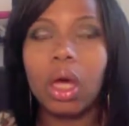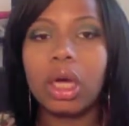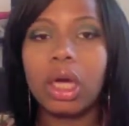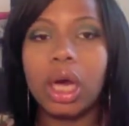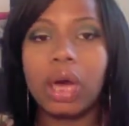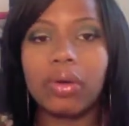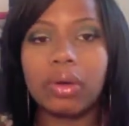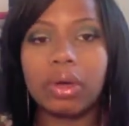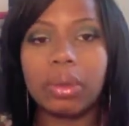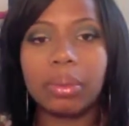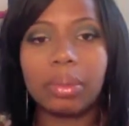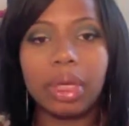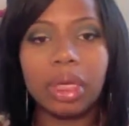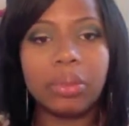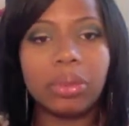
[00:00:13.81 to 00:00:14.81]
cover up
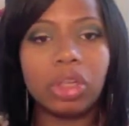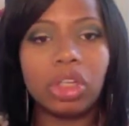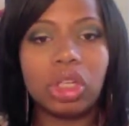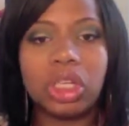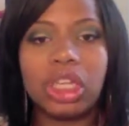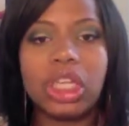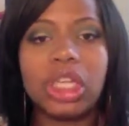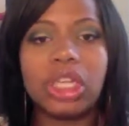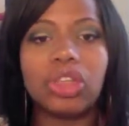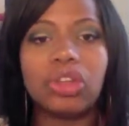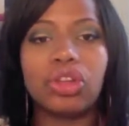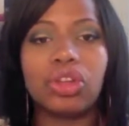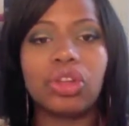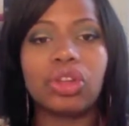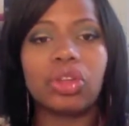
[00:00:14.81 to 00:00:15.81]

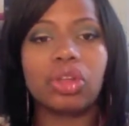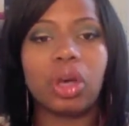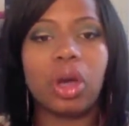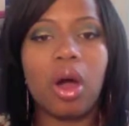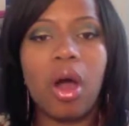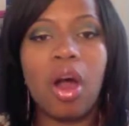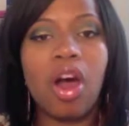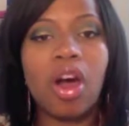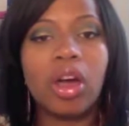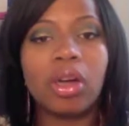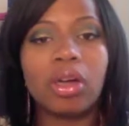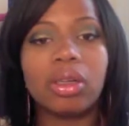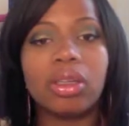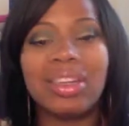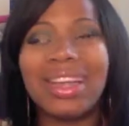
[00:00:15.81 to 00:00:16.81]
blemishes, scars,